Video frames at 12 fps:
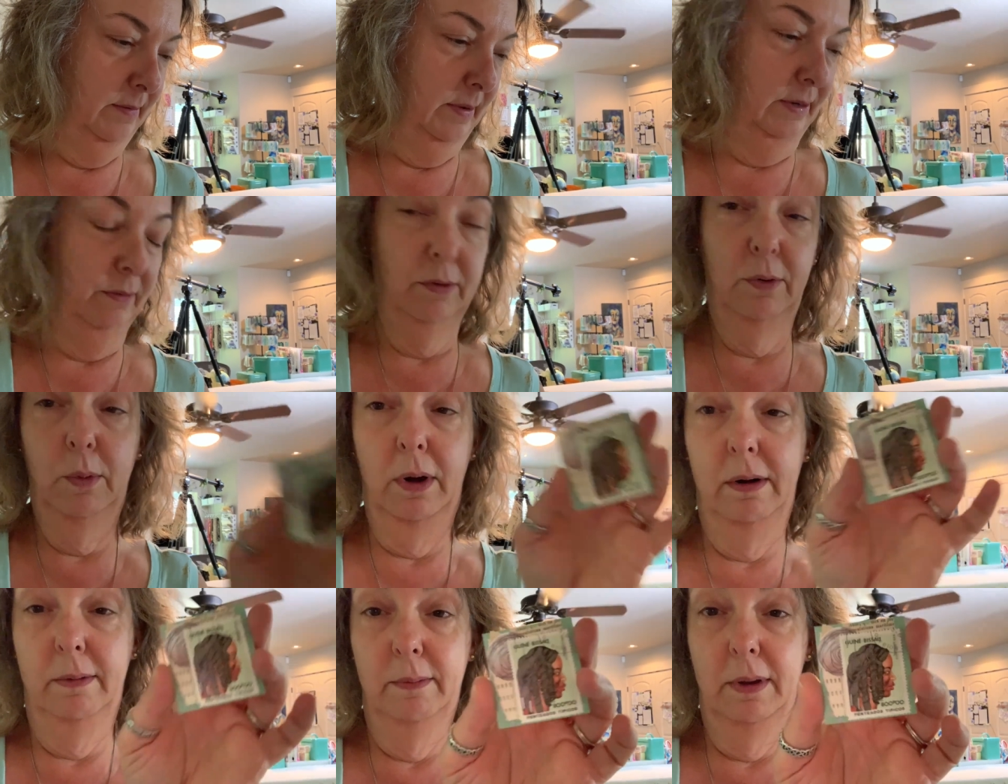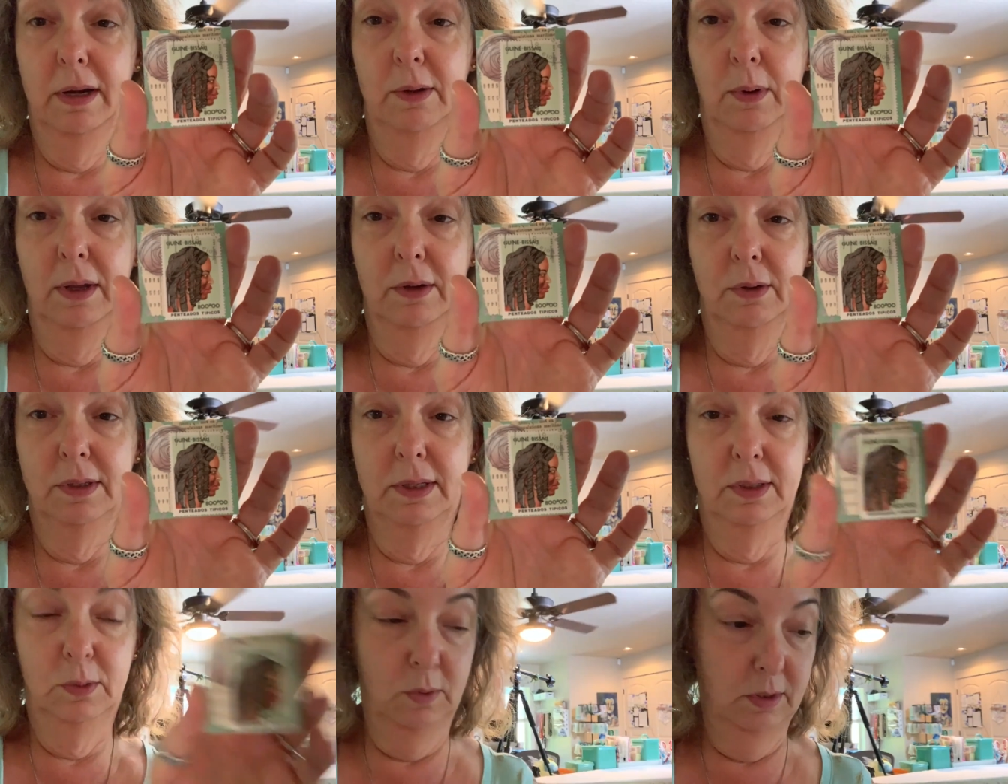I don't know where. Anyway, there's
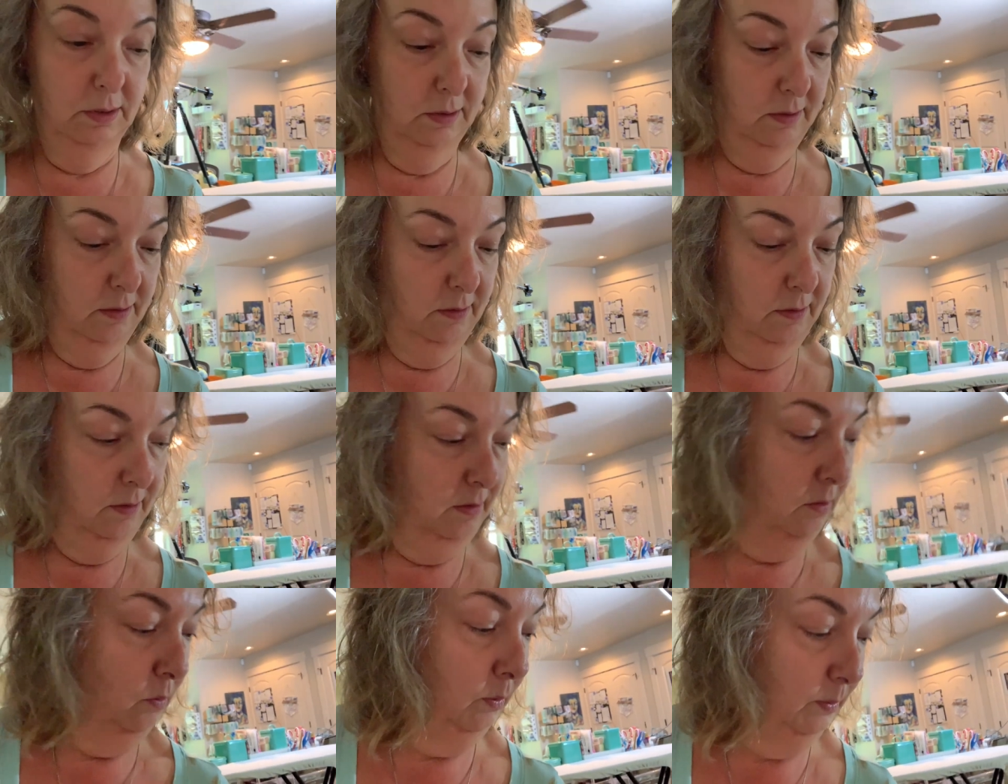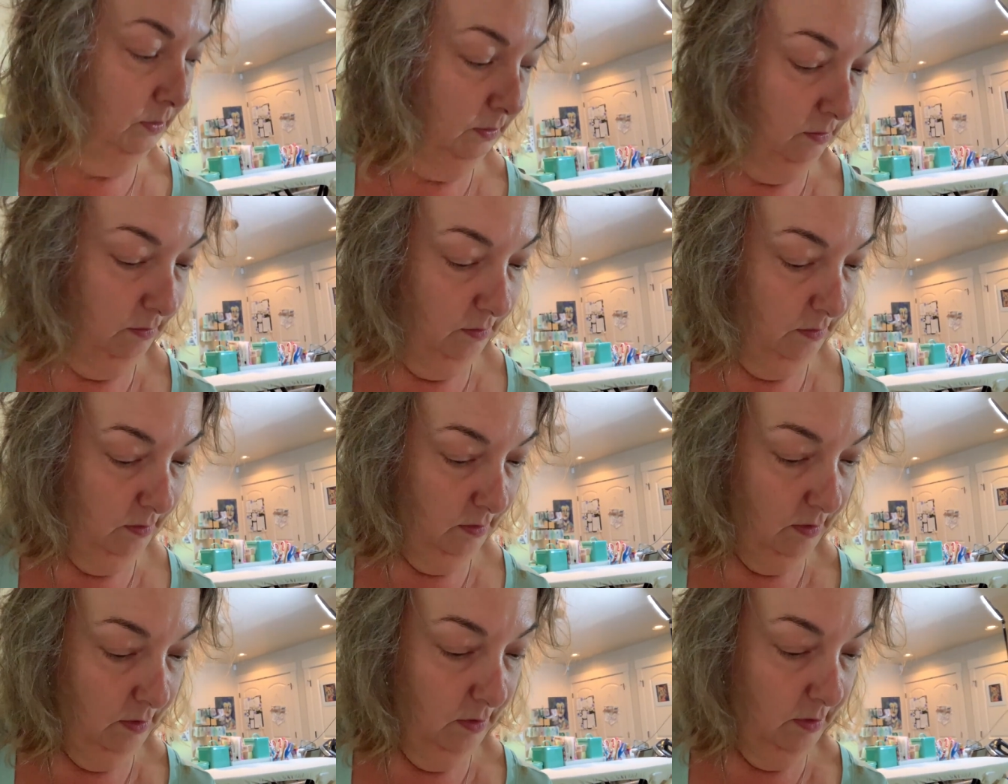this one. Oops.
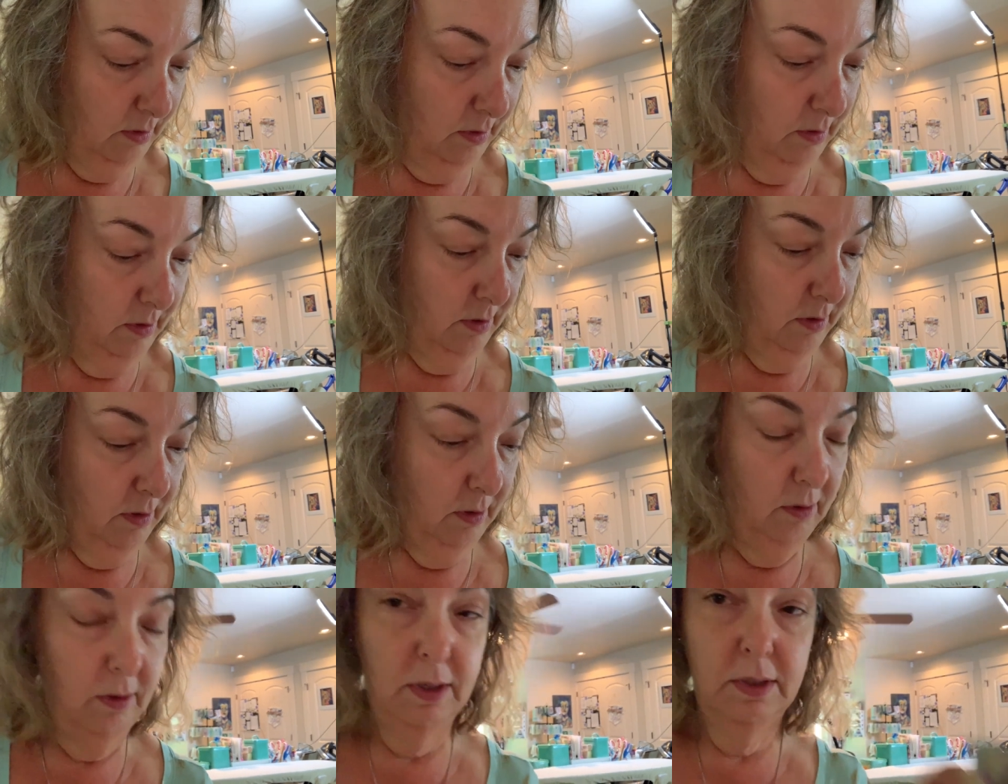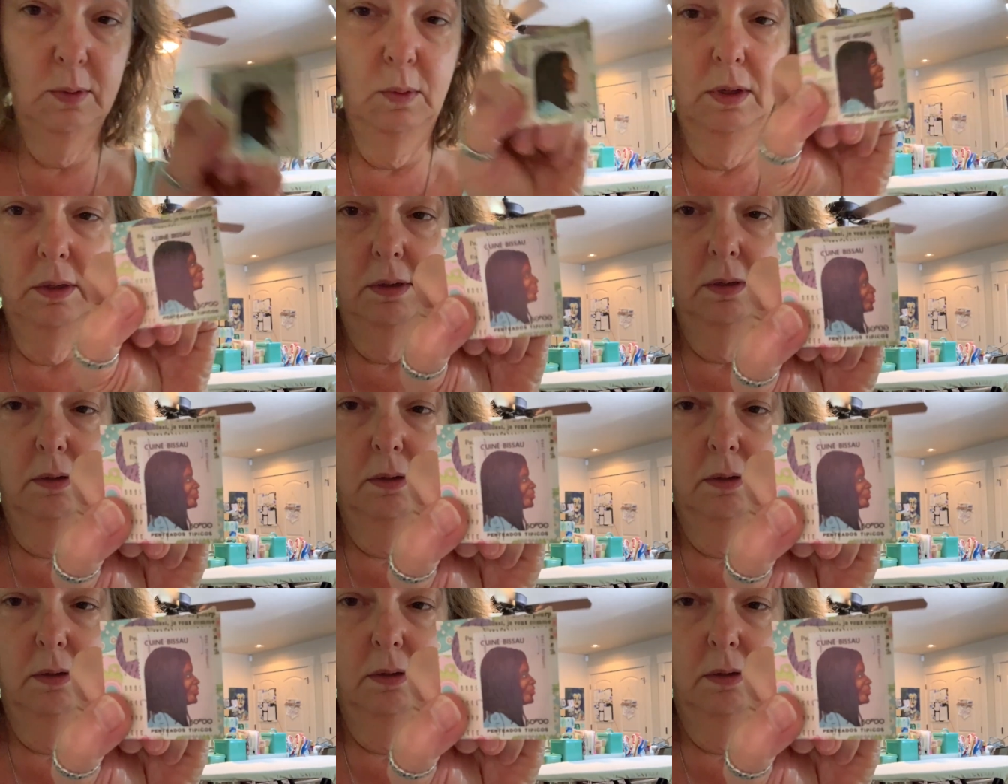This one.